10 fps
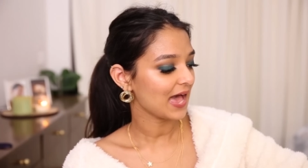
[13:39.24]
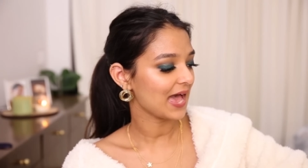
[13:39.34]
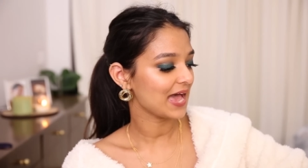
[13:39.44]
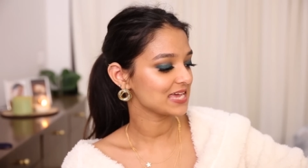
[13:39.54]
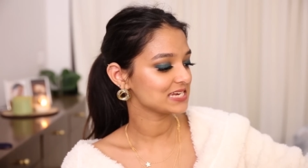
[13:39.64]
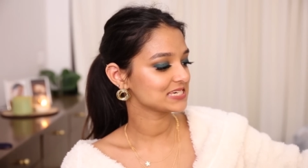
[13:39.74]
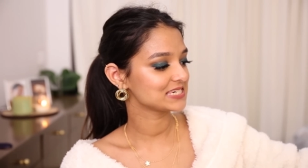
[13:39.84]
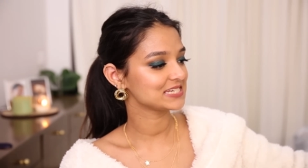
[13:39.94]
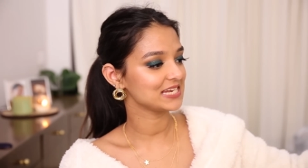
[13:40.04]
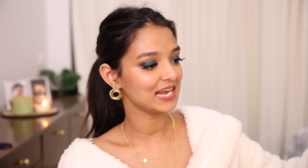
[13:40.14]

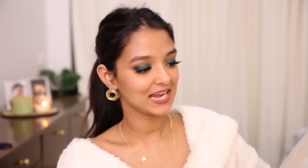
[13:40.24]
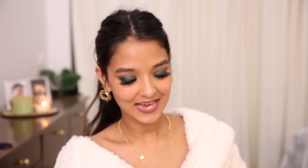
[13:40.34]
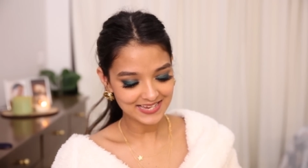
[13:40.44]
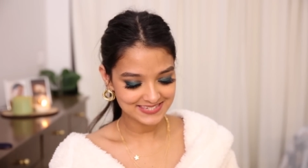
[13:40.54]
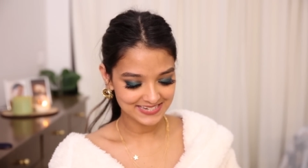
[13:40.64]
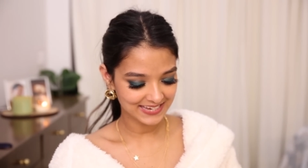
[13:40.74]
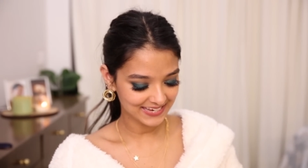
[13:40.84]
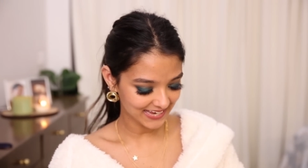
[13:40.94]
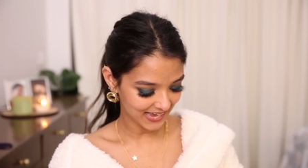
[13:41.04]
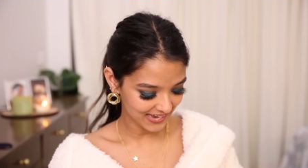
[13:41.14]
And
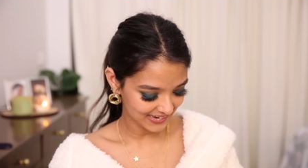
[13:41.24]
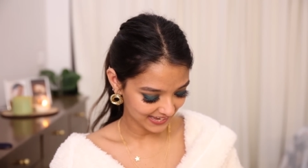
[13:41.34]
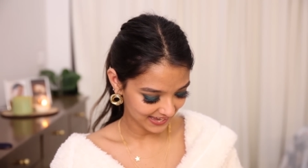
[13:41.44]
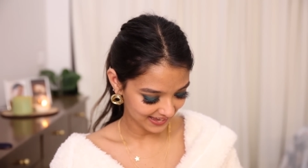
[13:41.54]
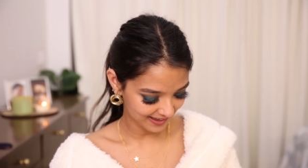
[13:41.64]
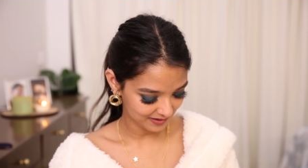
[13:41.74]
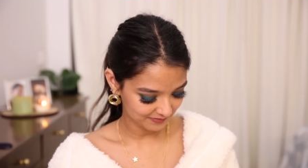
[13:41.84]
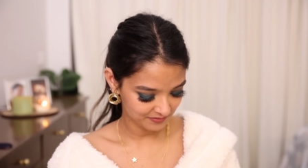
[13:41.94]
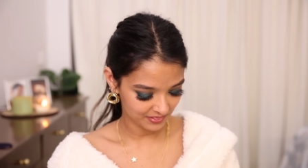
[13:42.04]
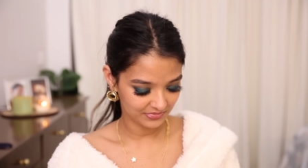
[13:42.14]
lastly, I
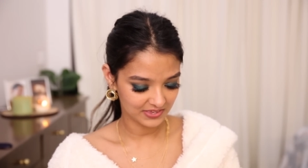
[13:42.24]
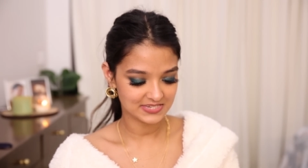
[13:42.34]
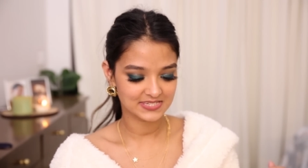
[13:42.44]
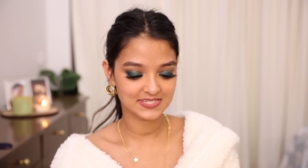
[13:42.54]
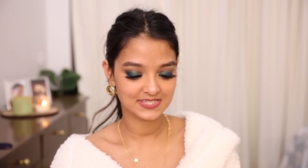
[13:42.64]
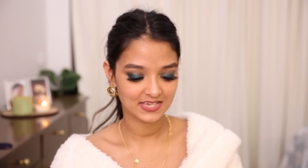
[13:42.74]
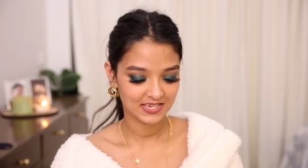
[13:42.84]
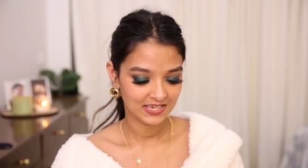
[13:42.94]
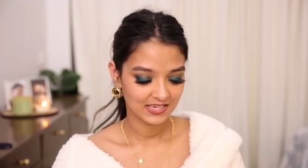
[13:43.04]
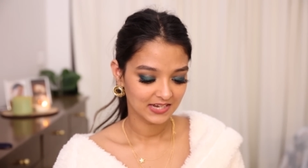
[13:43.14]
have this
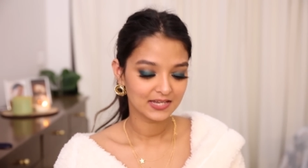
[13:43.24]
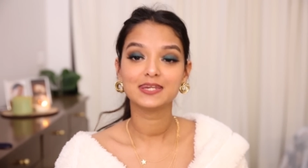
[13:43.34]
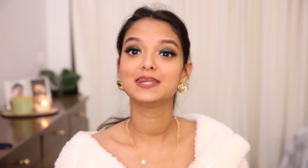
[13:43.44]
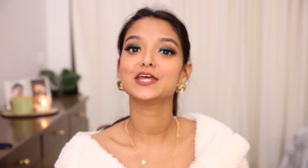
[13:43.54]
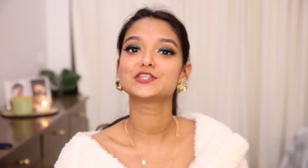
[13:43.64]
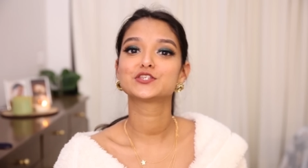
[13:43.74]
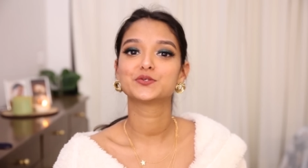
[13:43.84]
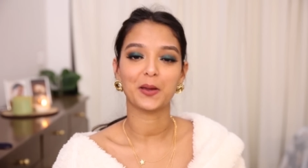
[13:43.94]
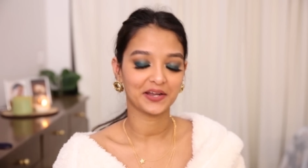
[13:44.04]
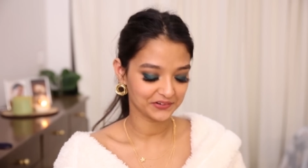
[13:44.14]
knit
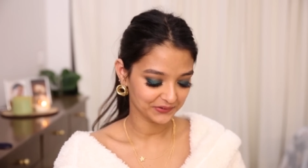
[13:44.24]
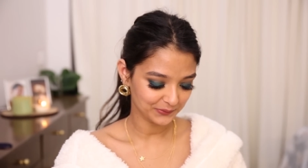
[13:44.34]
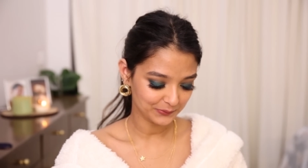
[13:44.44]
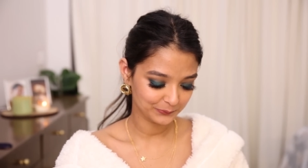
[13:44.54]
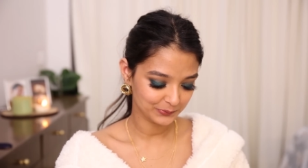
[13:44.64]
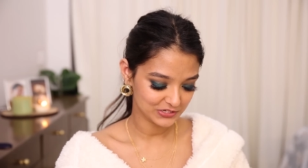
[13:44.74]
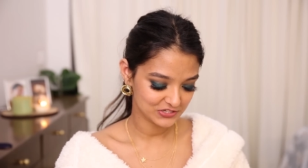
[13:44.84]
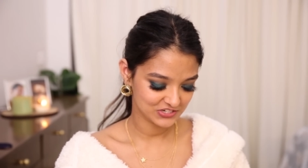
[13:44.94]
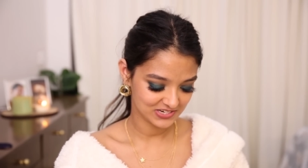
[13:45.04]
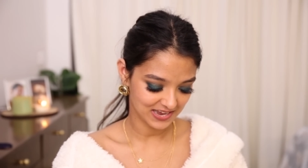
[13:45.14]
sweater
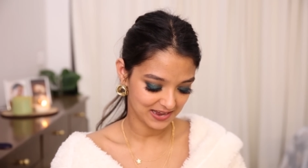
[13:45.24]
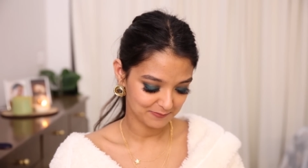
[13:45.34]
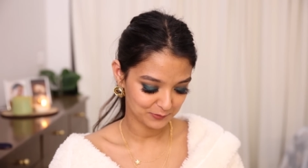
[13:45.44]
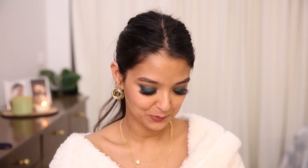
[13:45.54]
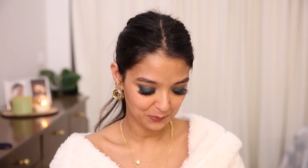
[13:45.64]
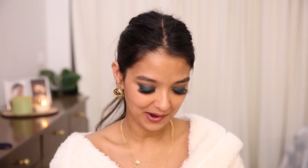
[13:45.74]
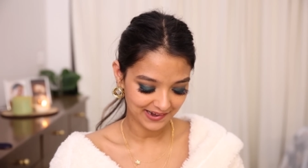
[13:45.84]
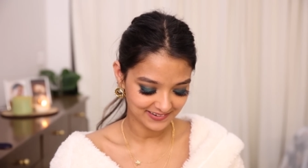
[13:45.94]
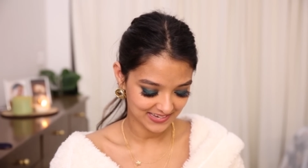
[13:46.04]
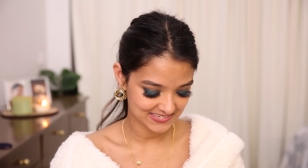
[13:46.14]
which I'm
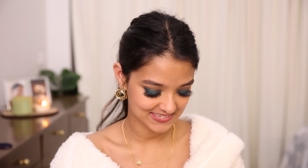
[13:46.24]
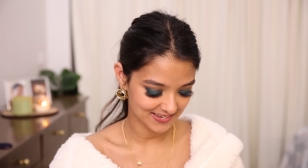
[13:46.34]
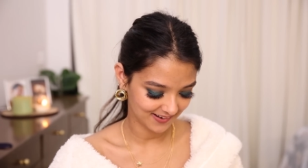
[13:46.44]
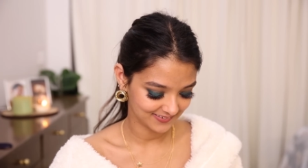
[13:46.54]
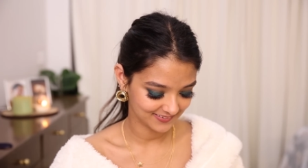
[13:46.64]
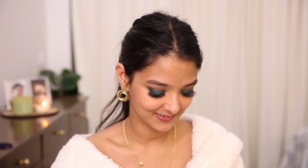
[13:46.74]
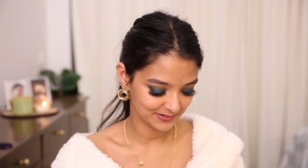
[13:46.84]
quite excited